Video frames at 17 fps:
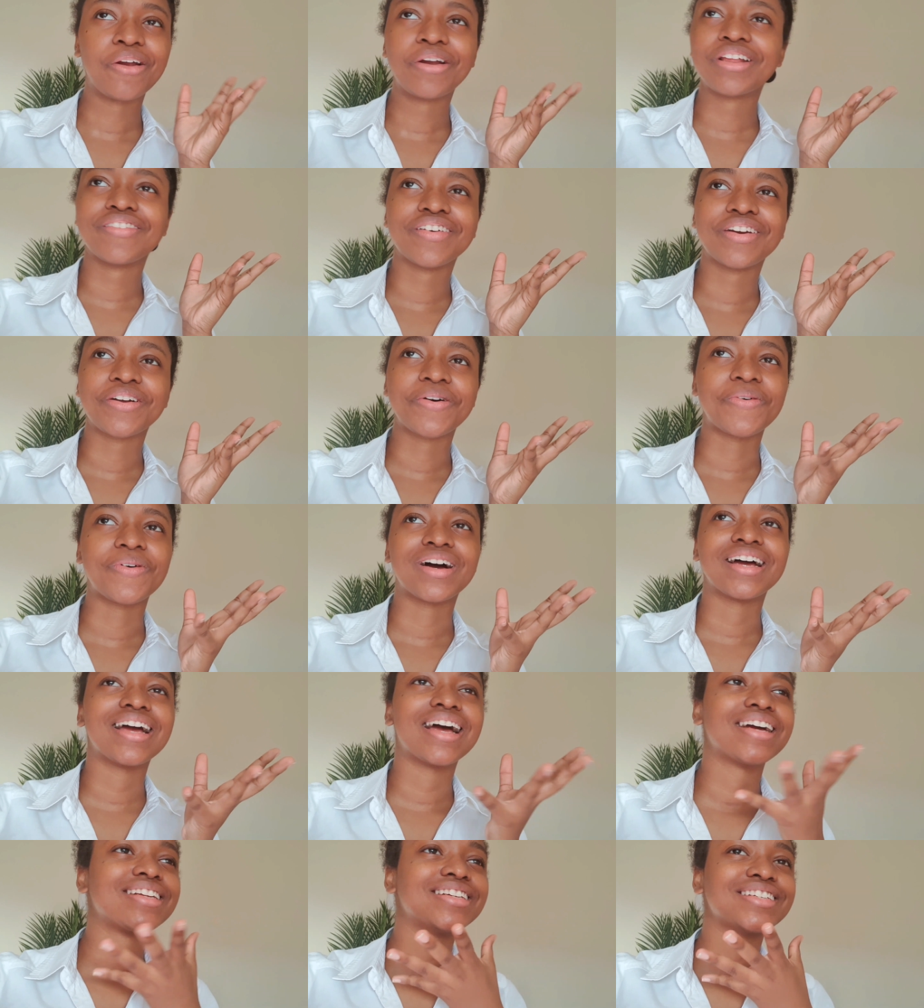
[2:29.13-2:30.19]
I don't even know why.
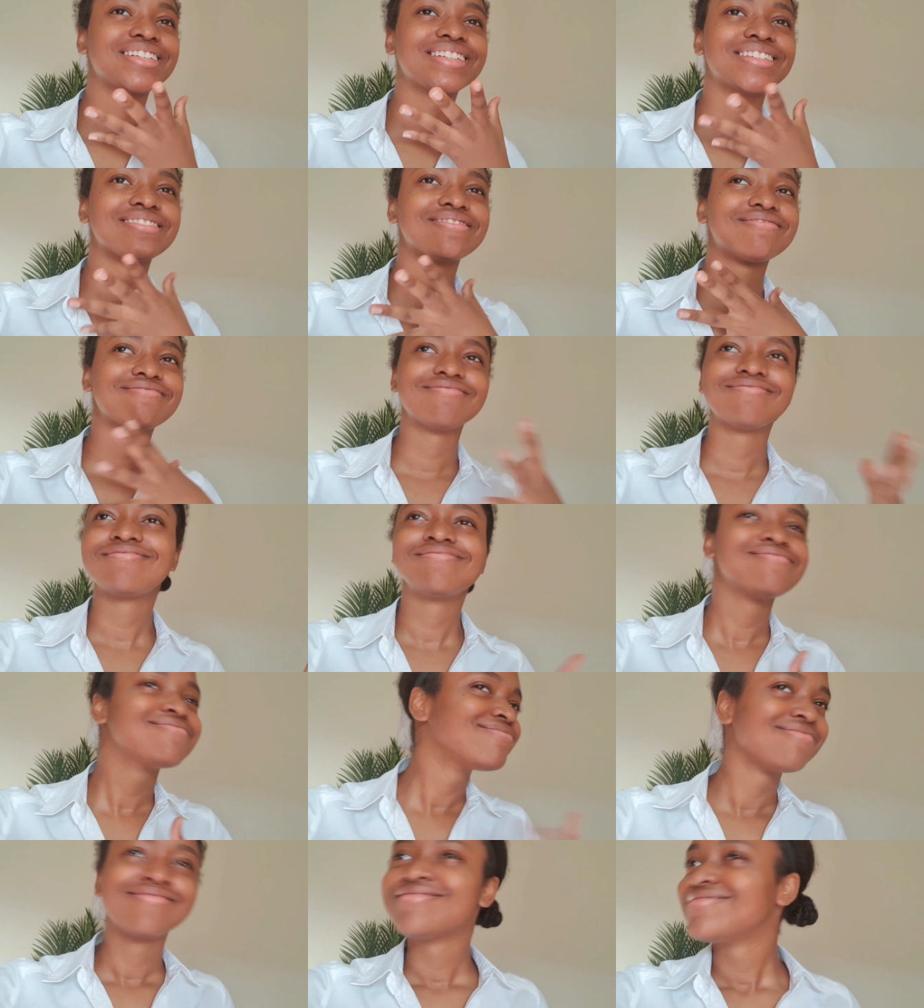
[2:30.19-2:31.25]
I just
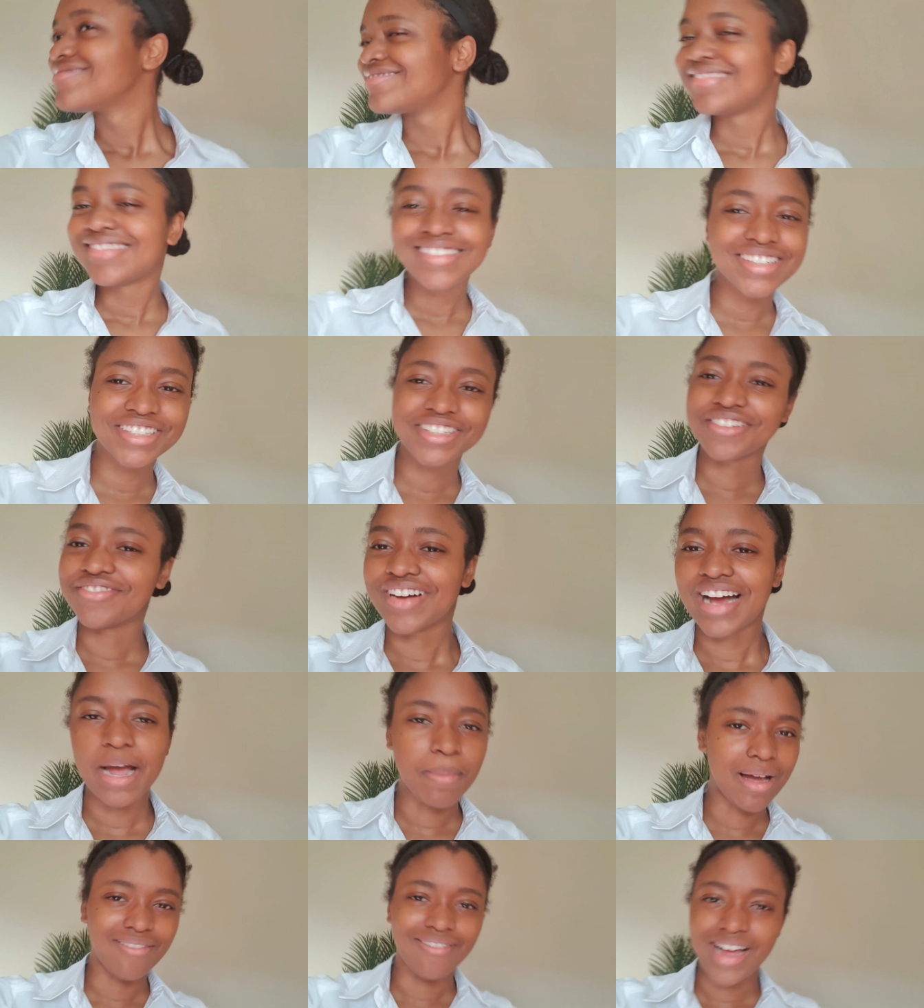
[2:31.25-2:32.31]
it's just a
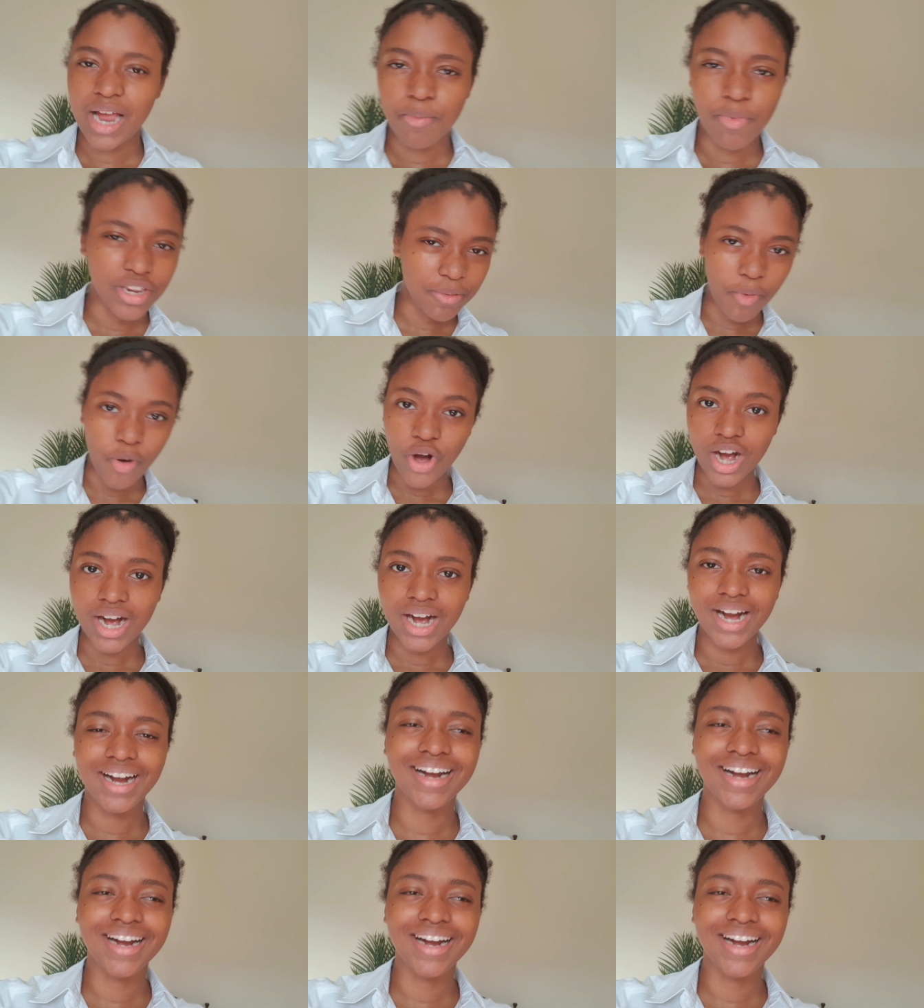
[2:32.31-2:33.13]
vibe I vibe with more,